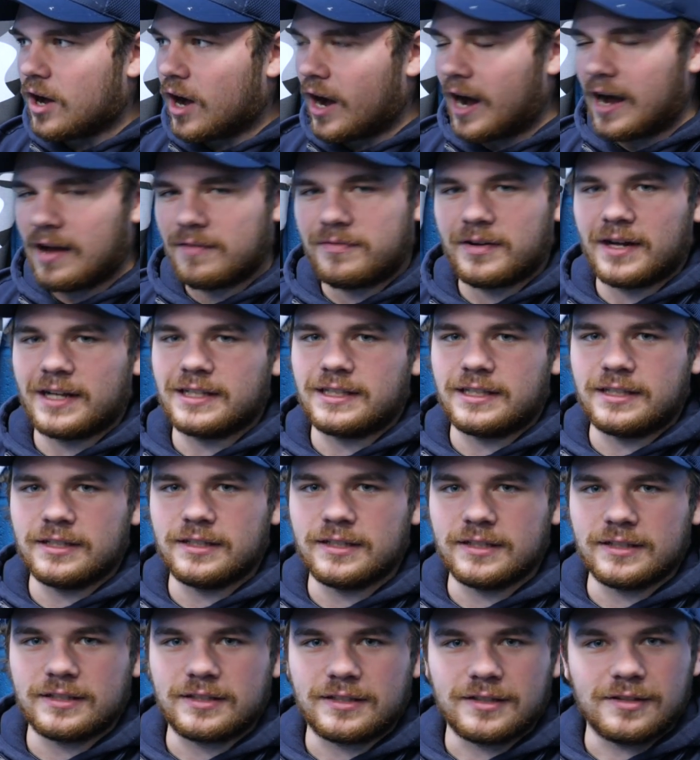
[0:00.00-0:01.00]
I've had
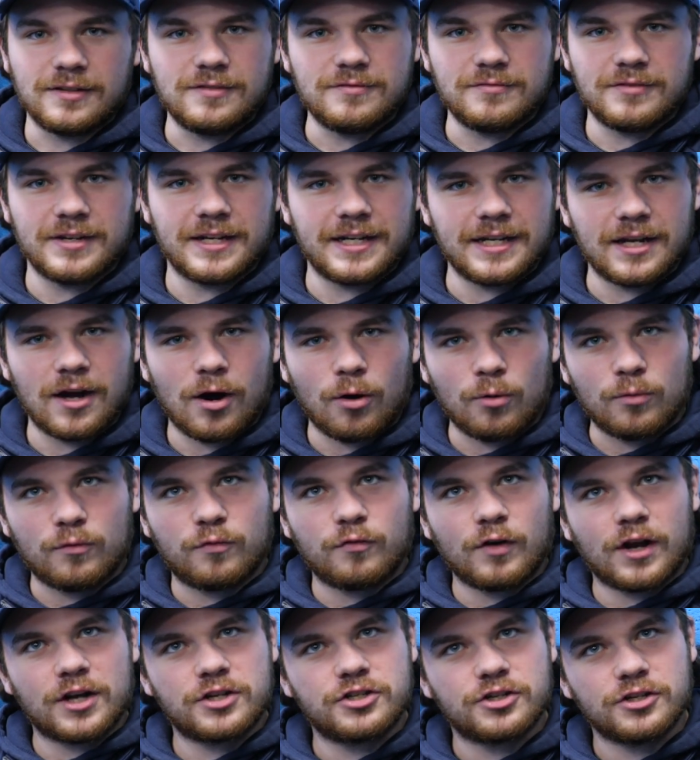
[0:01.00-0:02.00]
the really
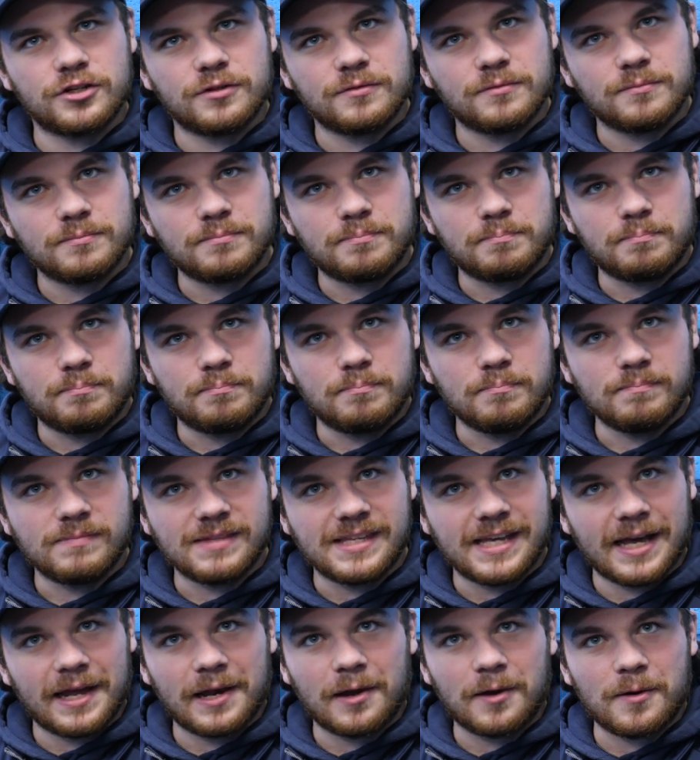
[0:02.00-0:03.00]
old-fashioned
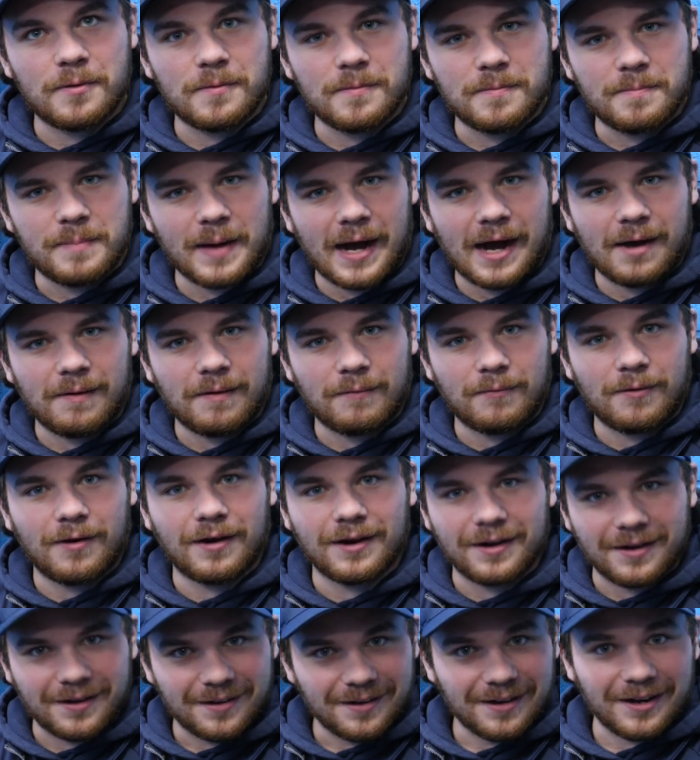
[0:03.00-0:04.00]
yellow bower
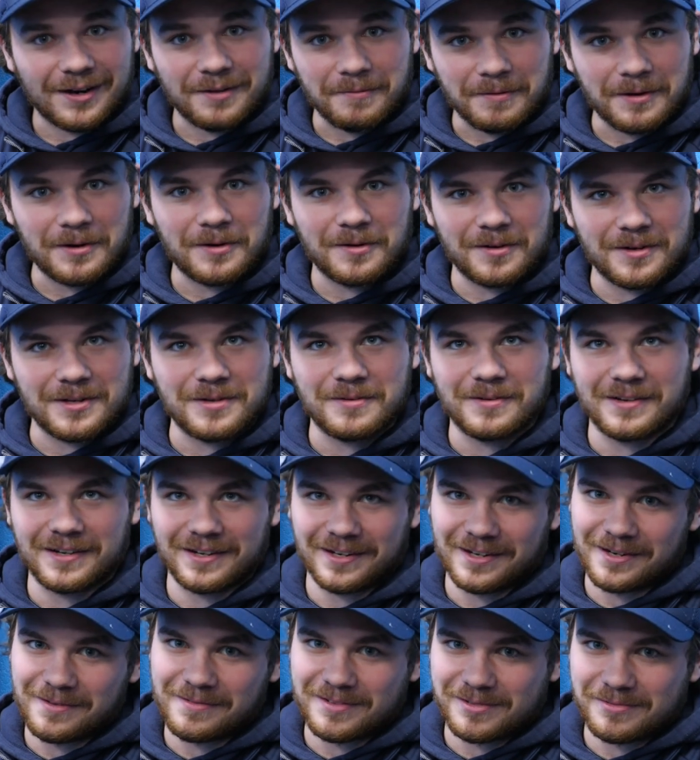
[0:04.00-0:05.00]
one. I know a lot of you are
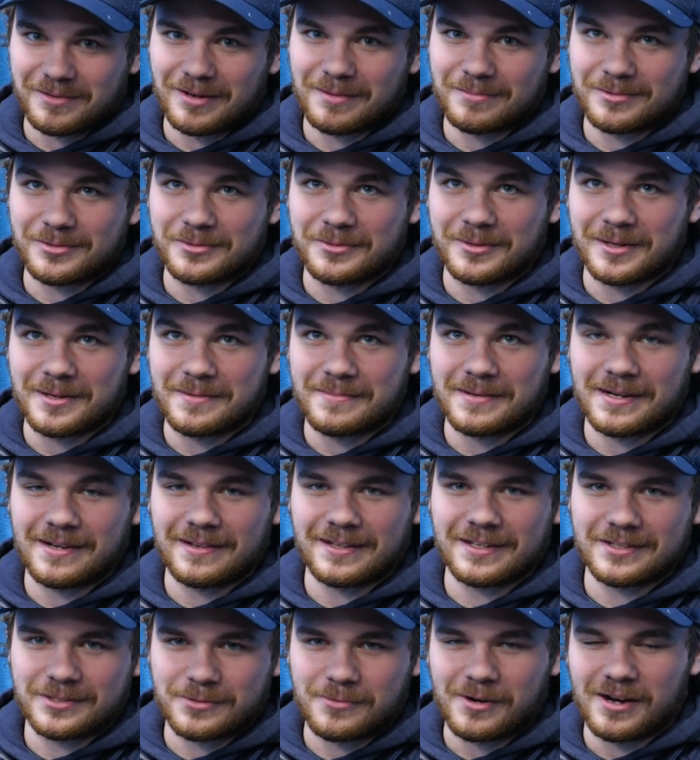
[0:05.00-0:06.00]
gonna know which one I'm talking about.
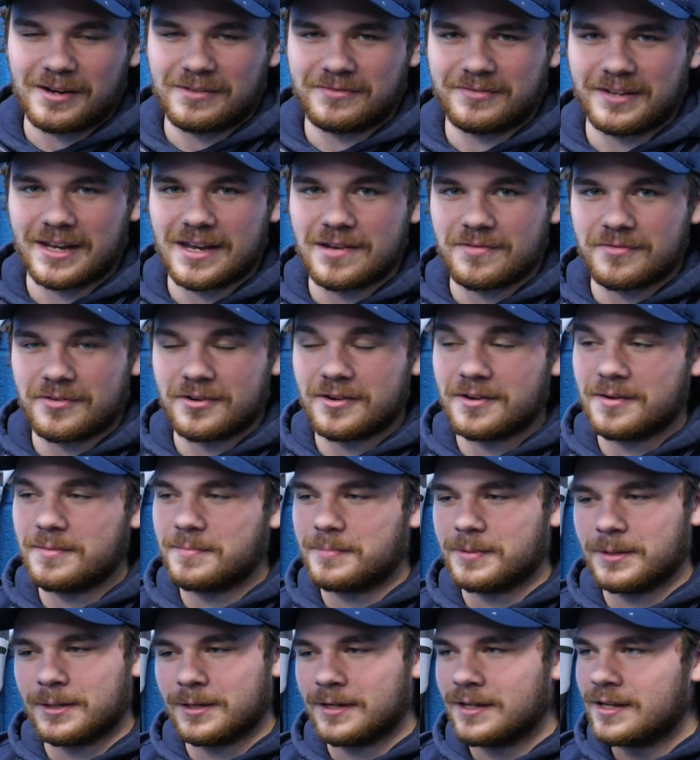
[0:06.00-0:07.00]
That's quite a favorite,
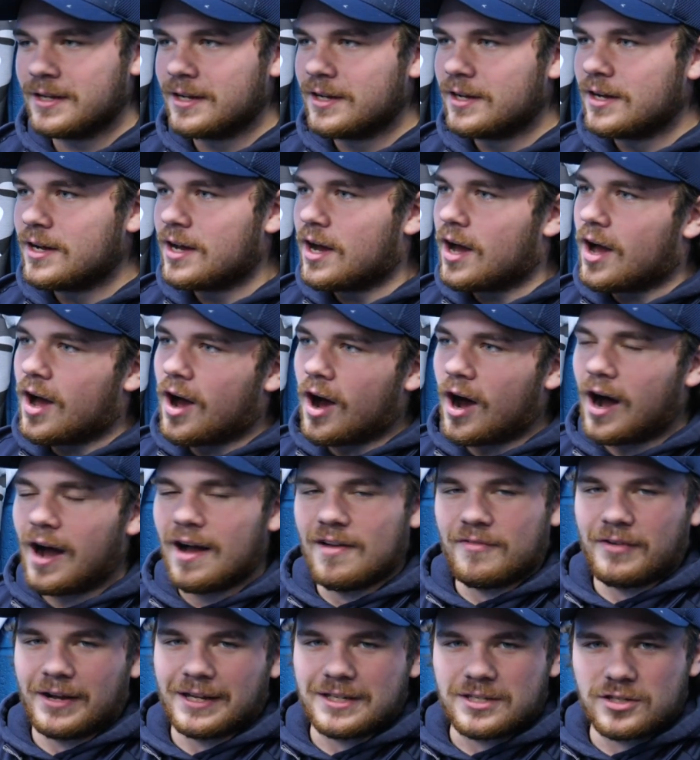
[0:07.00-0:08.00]
but
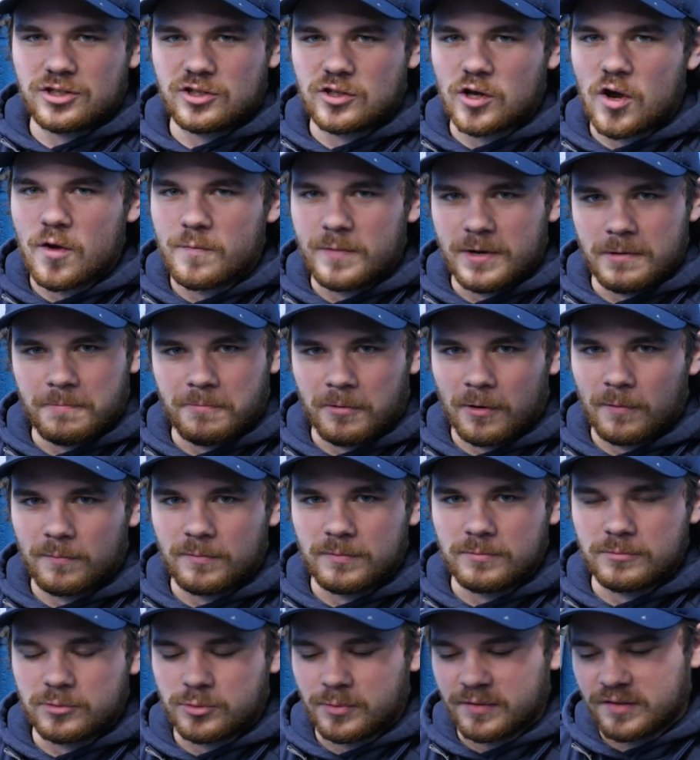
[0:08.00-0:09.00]
I've had so many
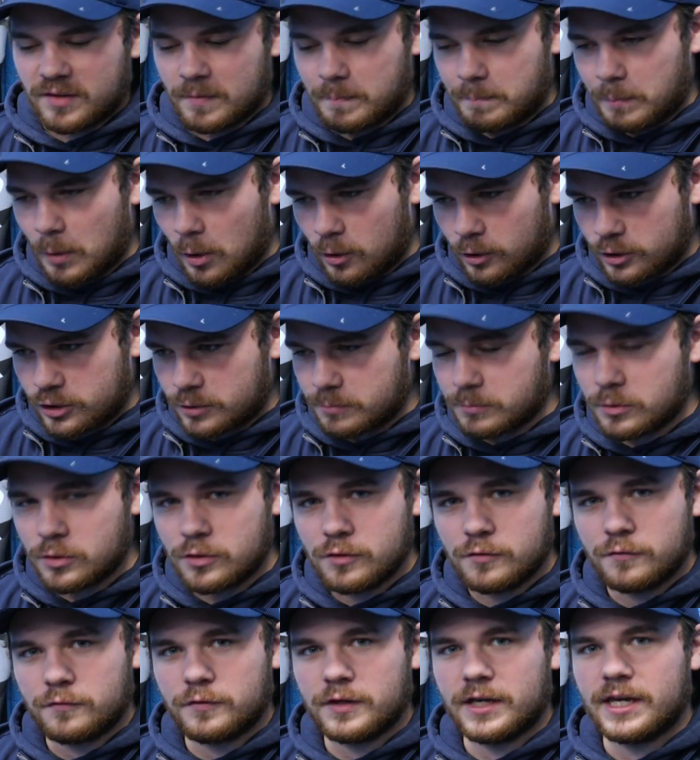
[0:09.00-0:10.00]
problems with the box
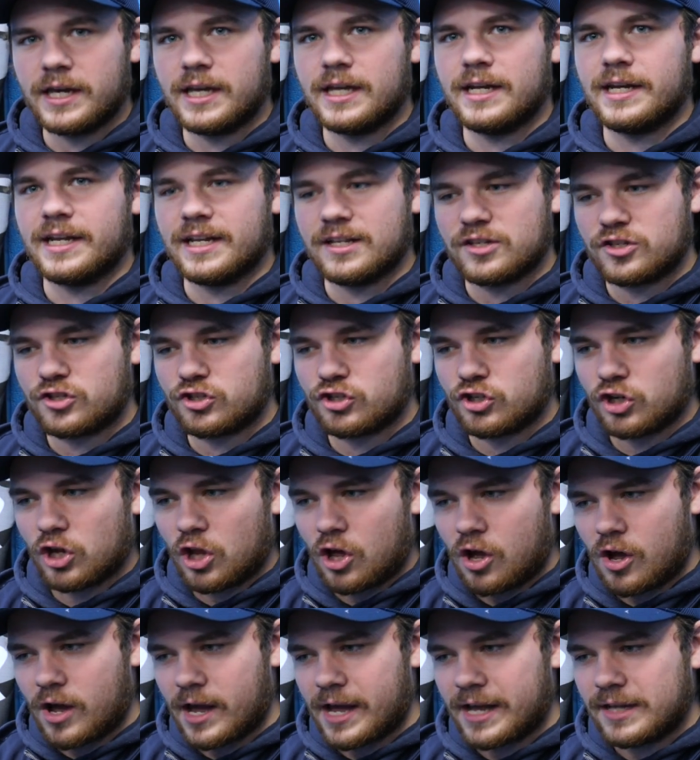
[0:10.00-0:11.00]
moving, it
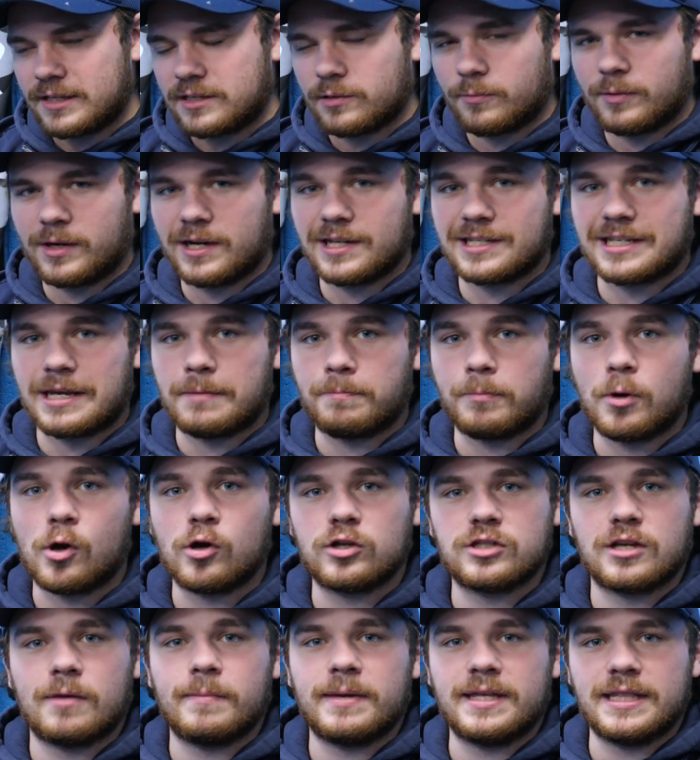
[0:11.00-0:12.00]
slides, and when I say
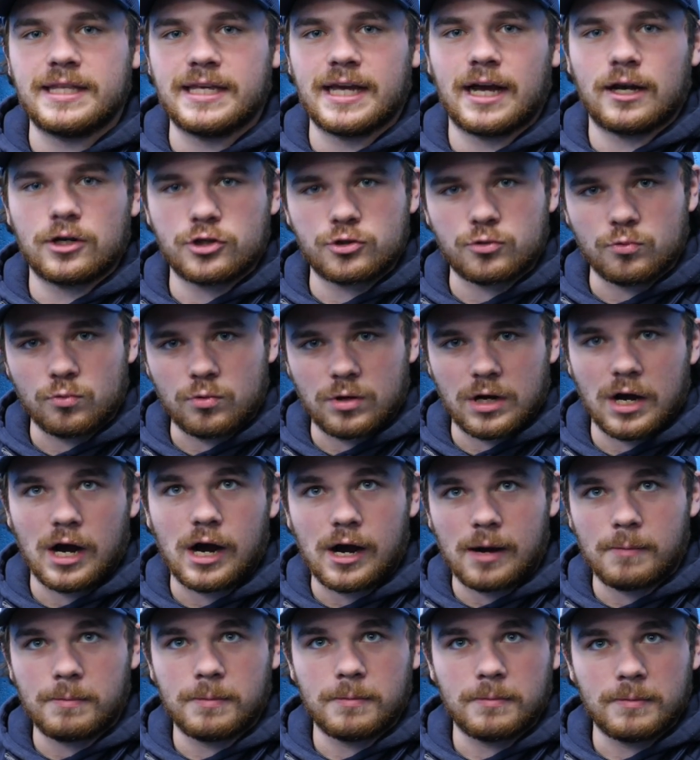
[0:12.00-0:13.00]
box, I mean the actual
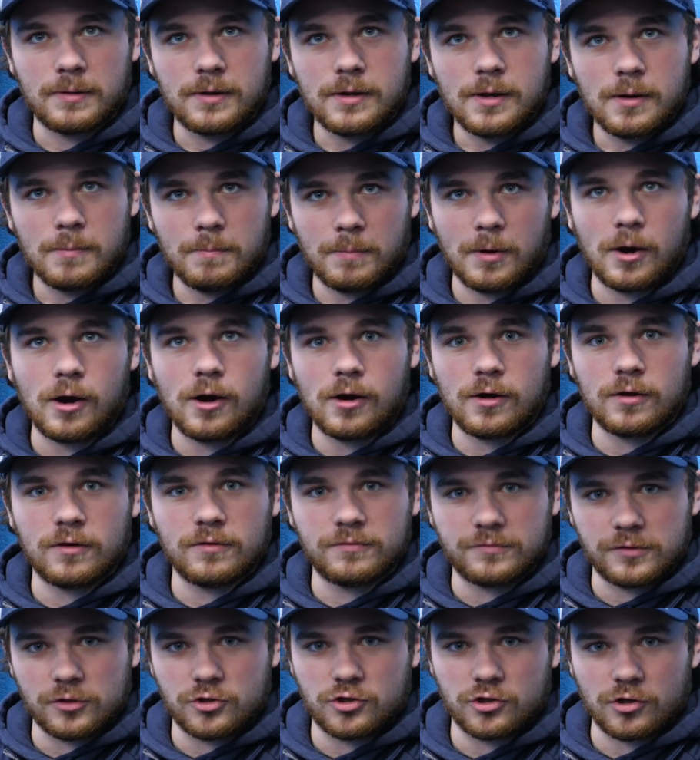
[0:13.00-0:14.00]
cup part
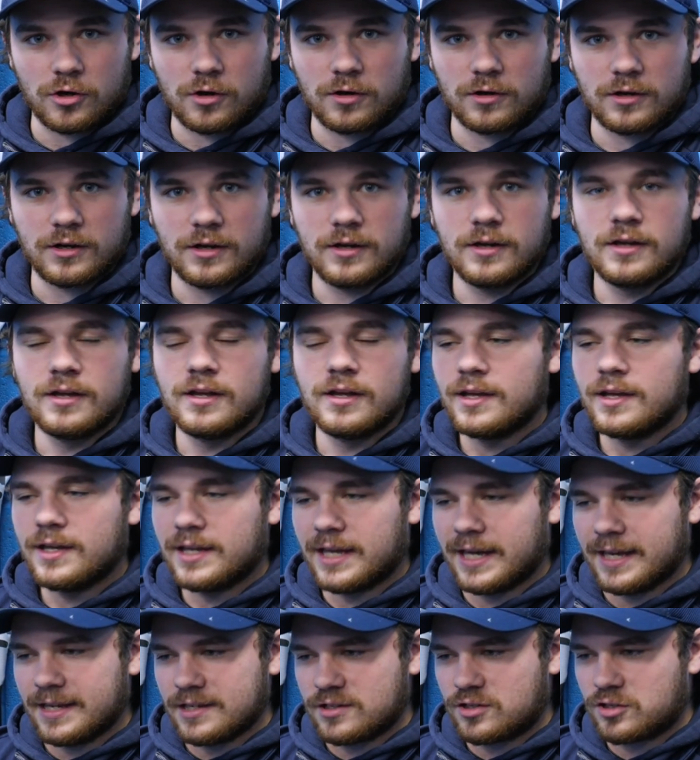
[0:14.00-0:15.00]
of the jock.
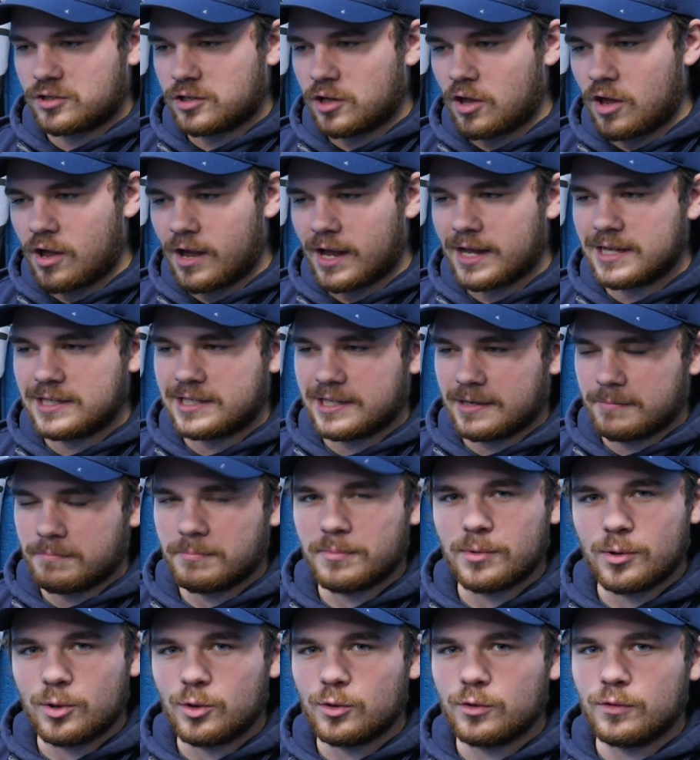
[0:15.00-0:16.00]
It slides, it
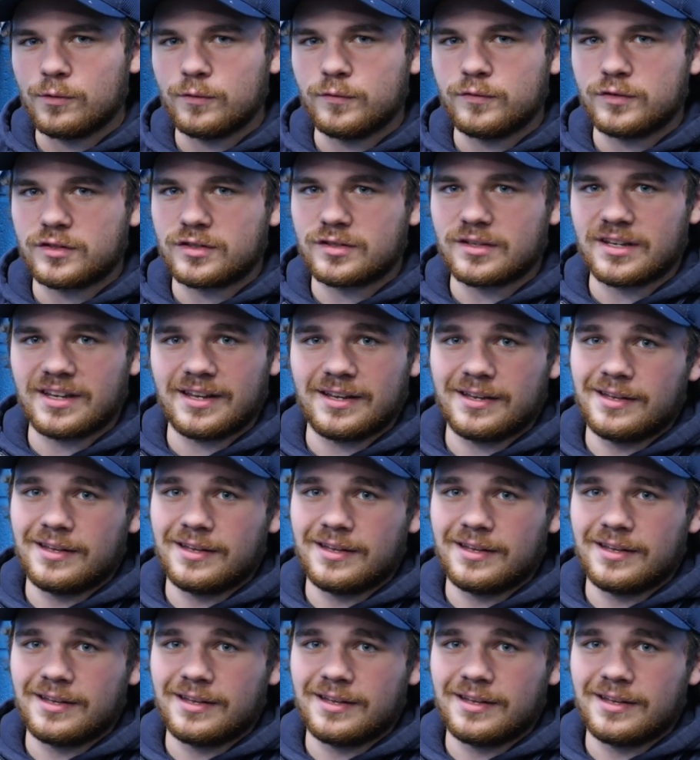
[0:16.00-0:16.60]
moves.